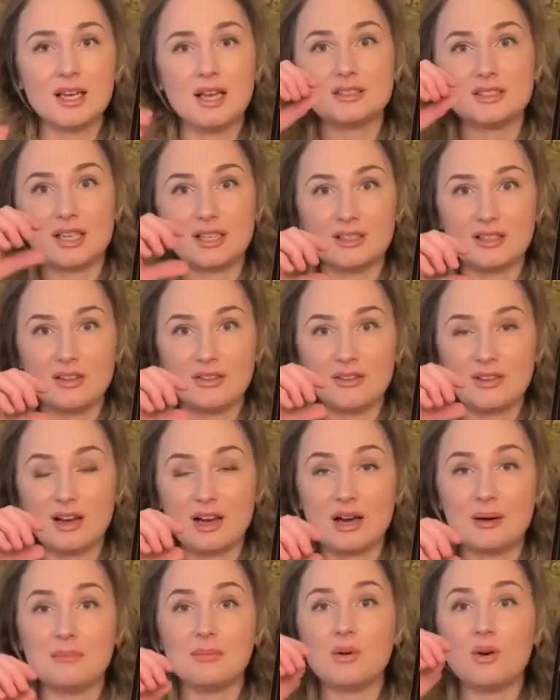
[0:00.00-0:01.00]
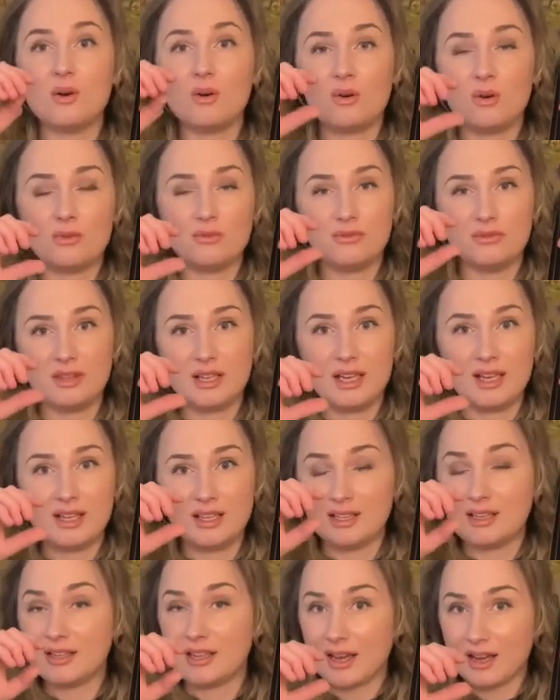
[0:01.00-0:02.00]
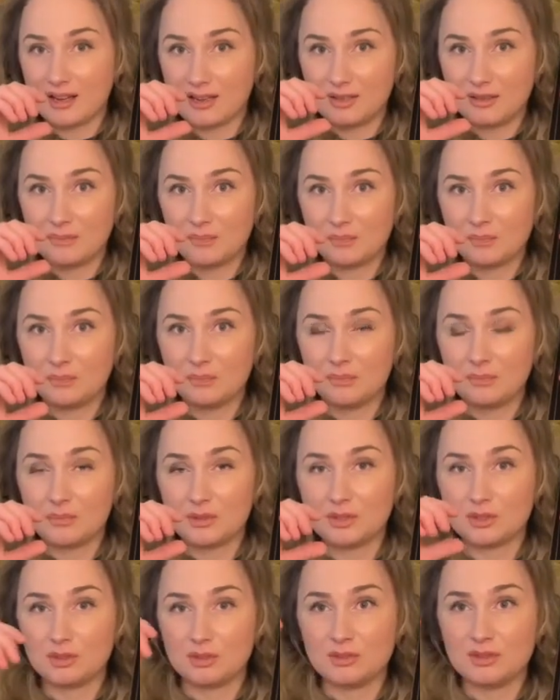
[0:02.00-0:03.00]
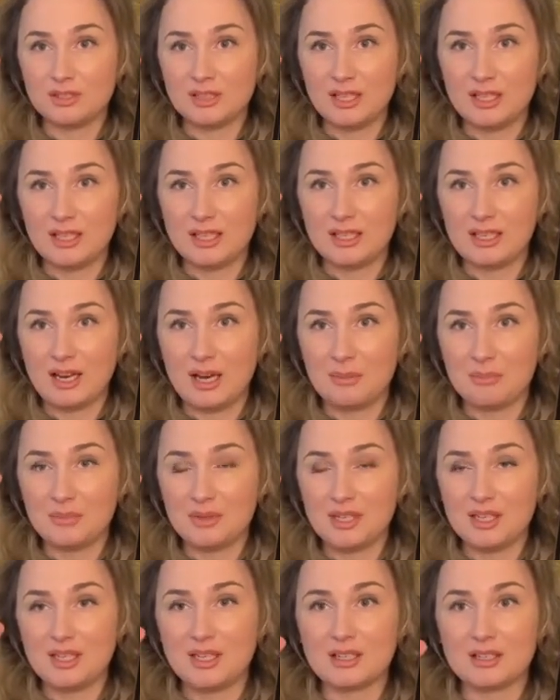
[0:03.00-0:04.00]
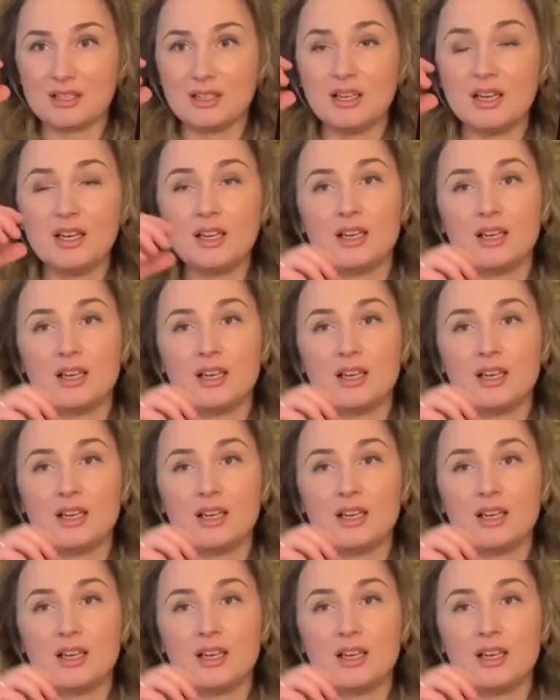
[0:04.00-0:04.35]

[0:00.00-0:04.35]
take the thumb off the neck, but don't take it up here.